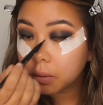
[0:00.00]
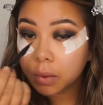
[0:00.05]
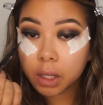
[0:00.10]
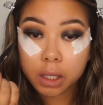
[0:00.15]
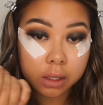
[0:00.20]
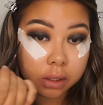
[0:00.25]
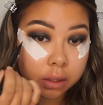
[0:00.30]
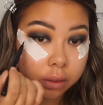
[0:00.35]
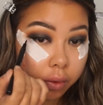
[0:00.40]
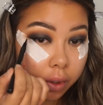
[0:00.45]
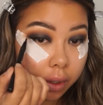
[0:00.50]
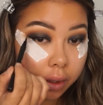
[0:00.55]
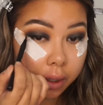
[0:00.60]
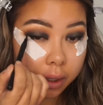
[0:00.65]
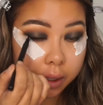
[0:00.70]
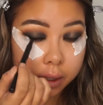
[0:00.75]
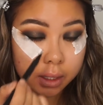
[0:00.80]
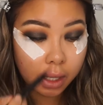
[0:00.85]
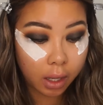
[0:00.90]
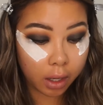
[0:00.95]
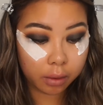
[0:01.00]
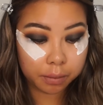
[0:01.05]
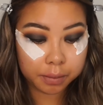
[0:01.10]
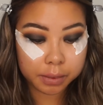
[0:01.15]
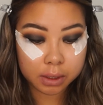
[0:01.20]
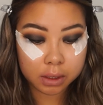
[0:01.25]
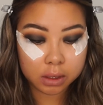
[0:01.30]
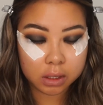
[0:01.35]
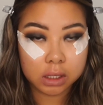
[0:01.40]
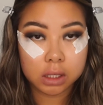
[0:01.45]
And doing this
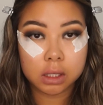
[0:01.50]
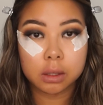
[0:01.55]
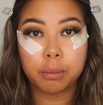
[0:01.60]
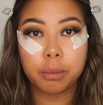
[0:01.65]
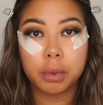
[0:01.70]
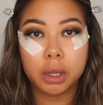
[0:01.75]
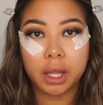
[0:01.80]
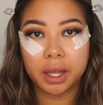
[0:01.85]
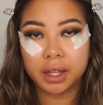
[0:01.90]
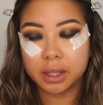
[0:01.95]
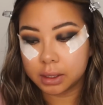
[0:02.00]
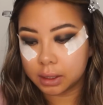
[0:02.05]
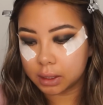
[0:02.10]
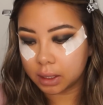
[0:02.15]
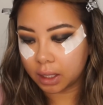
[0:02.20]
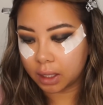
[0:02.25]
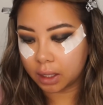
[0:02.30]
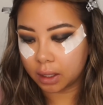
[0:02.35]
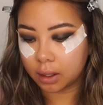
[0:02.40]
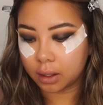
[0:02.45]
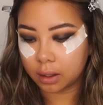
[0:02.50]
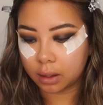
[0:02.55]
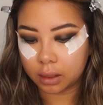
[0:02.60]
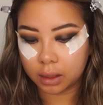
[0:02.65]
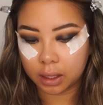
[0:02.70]
helps just blends in